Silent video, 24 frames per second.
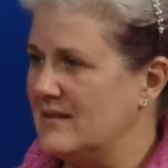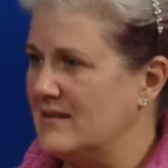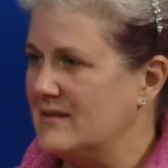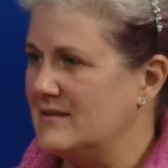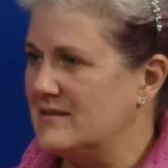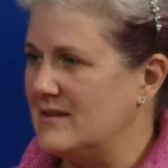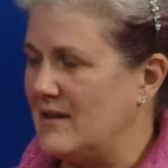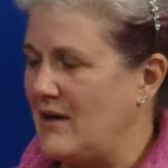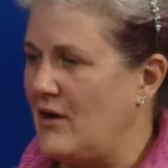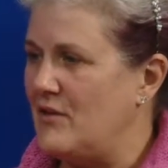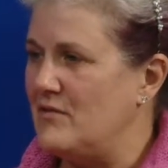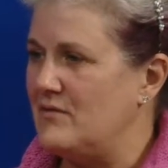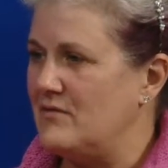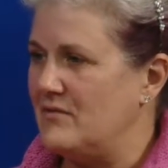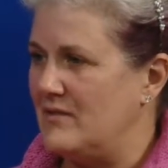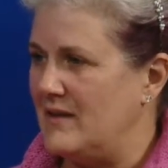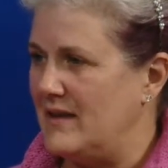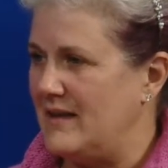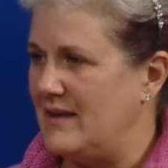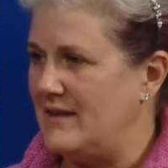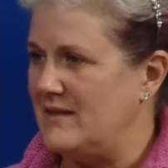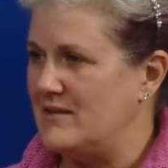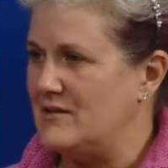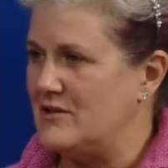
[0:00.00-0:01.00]
So
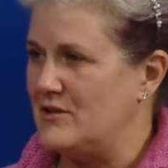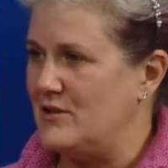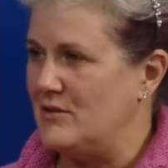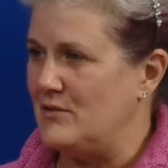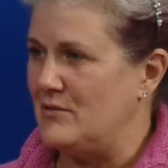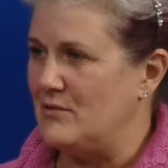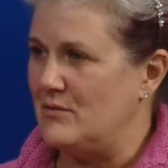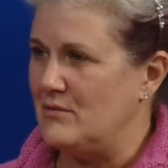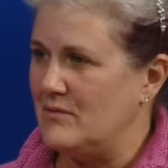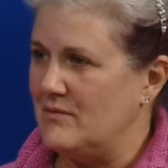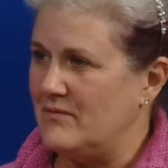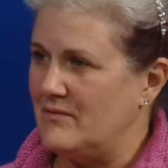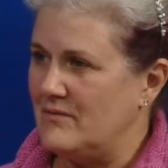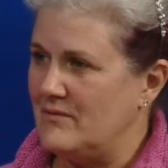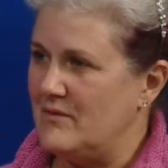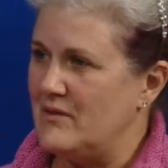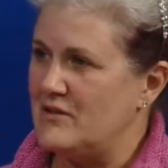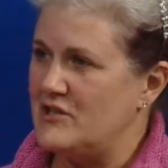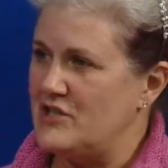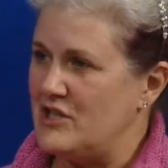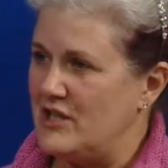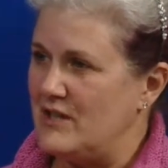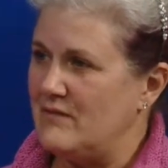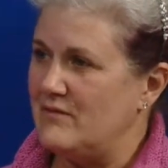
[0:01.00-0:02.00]
hopefully to
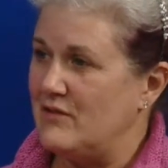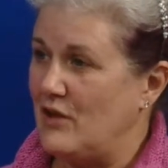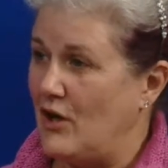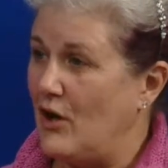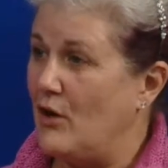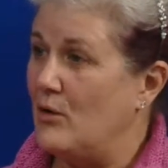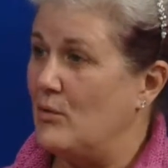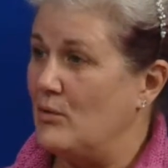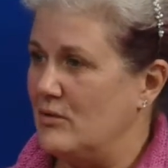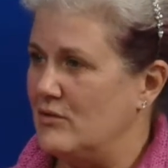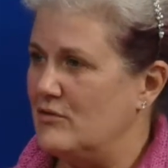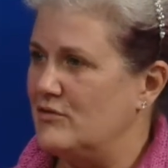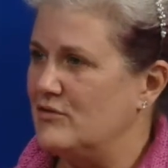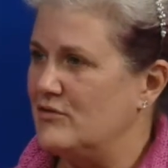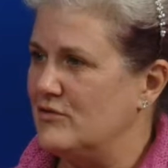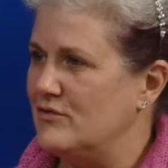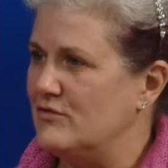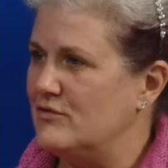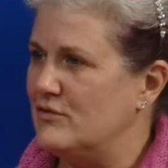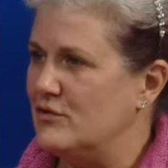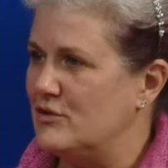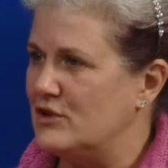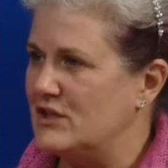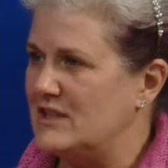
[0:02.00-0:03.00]
achieve the whole
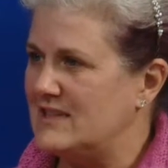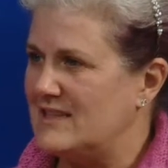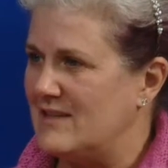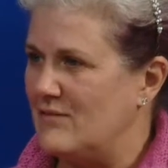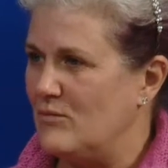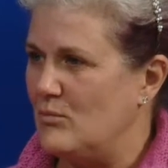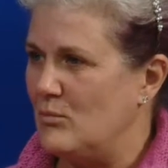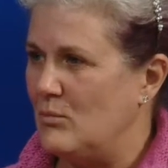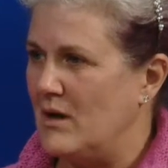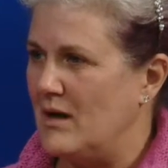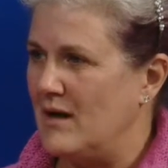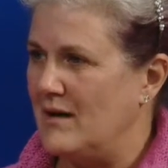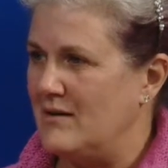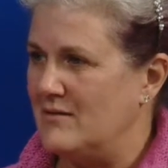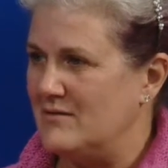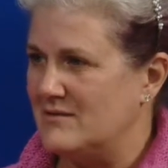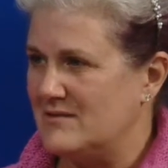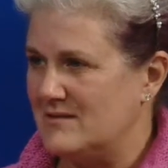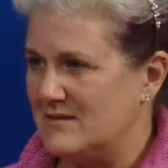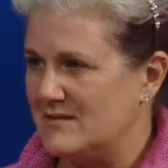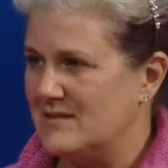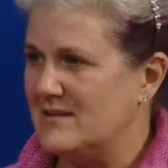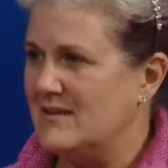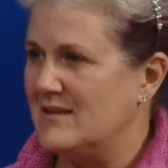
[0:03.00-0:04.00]
147 miles.